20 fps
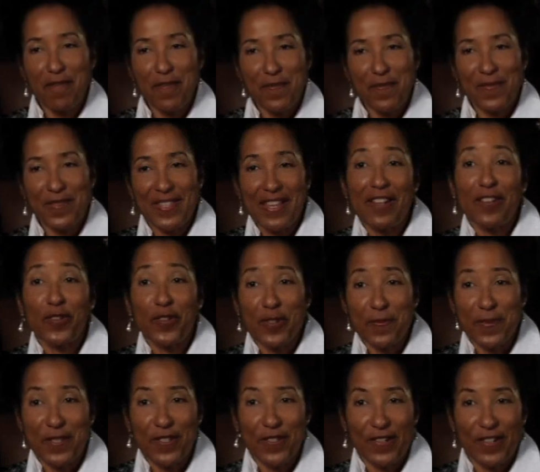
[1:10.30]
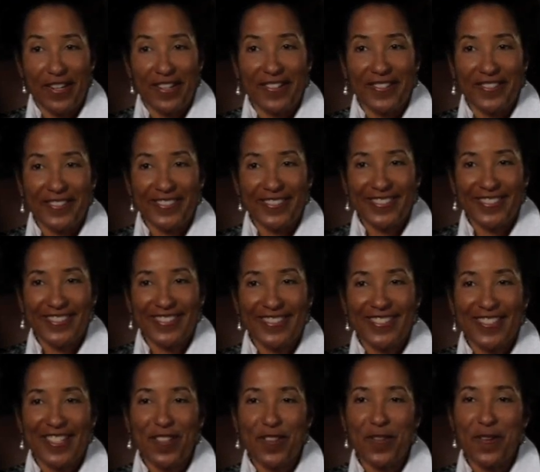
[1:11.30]
I'm from St. Louis, Missouri.
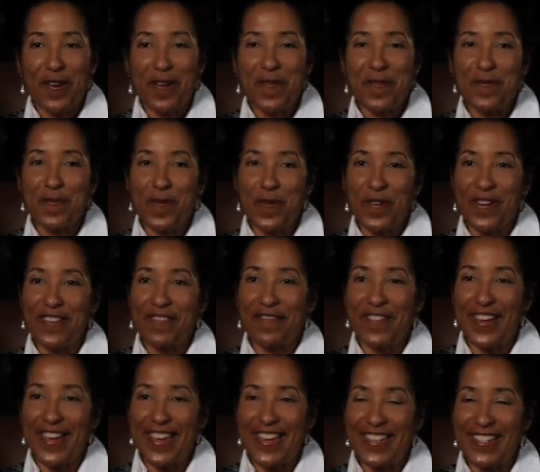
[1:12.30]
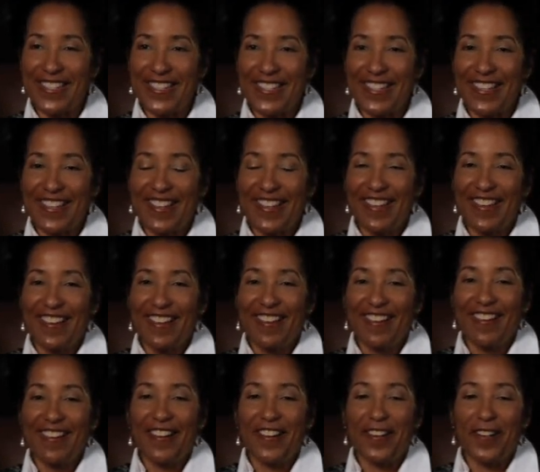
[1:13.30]
That's where I was born and raised.
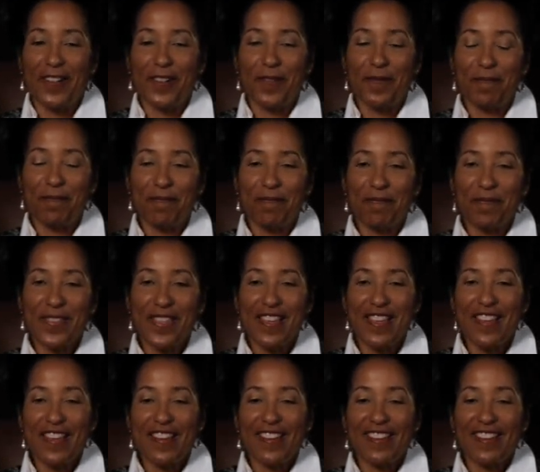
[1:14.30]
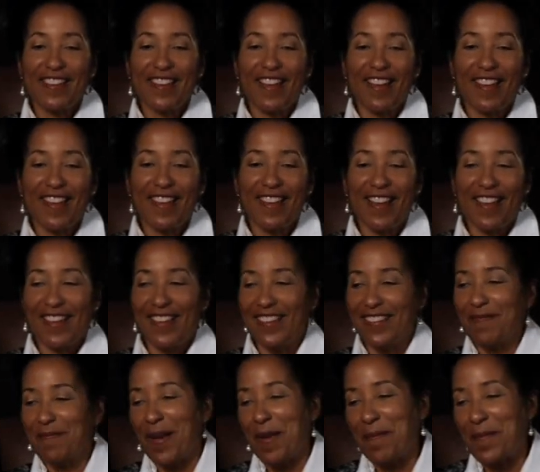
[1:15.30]
Um, I,
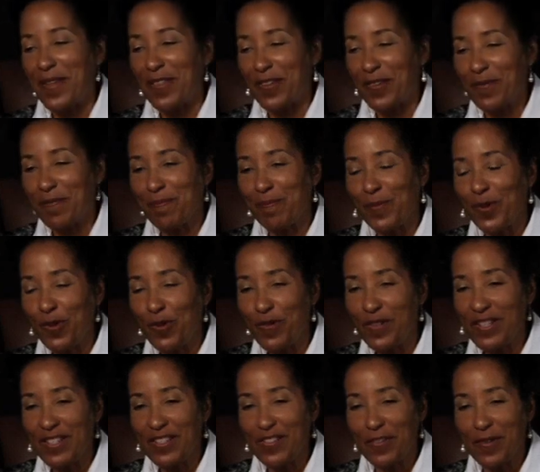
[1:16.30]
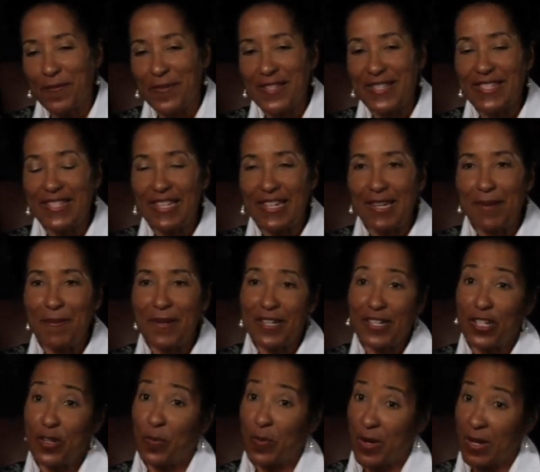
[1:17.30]
I, my mother moved us from the city
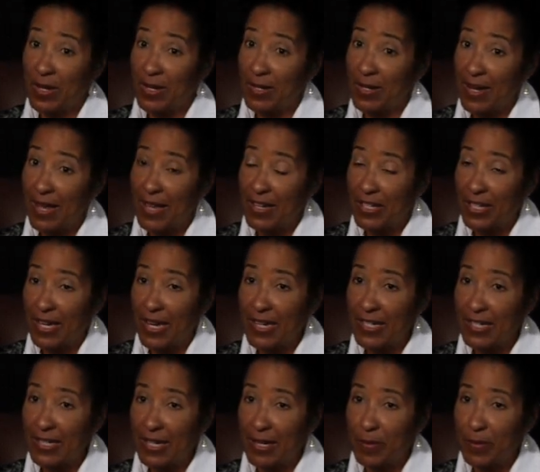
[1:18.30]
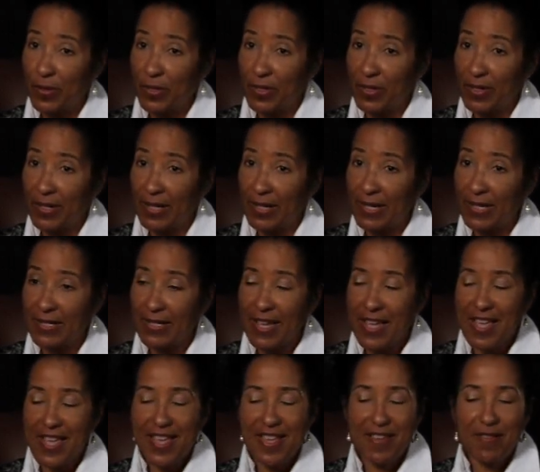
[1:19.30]
because she wanted education opportunities.
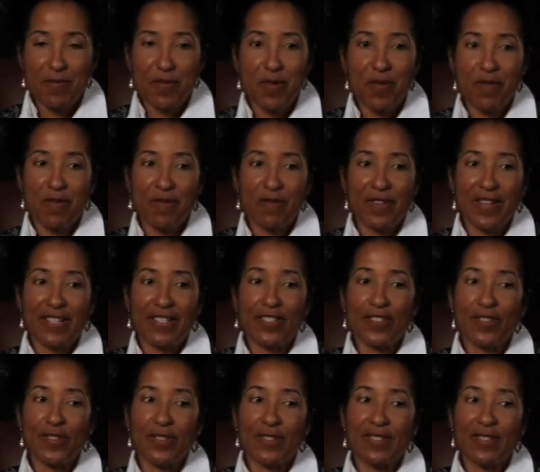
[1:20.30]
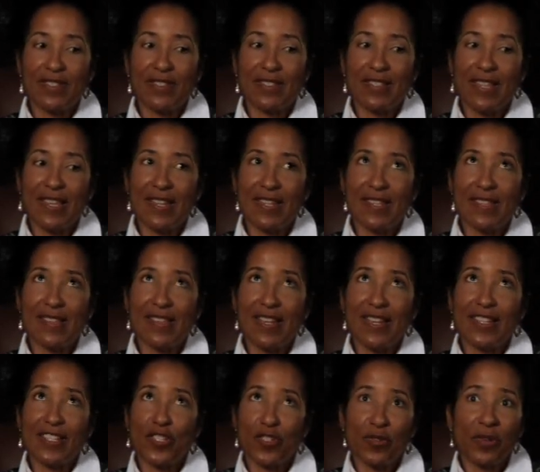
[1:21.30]
We were ex
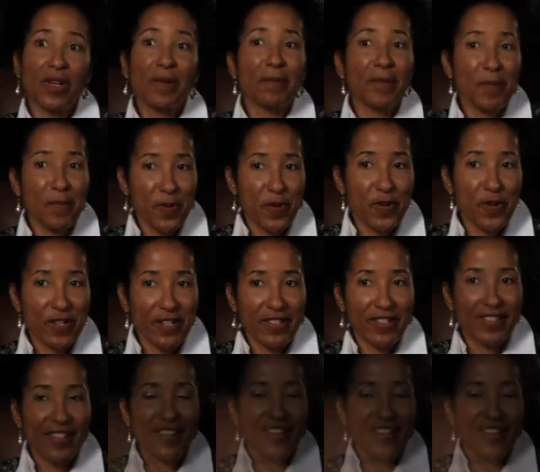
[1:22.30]
extremely poor.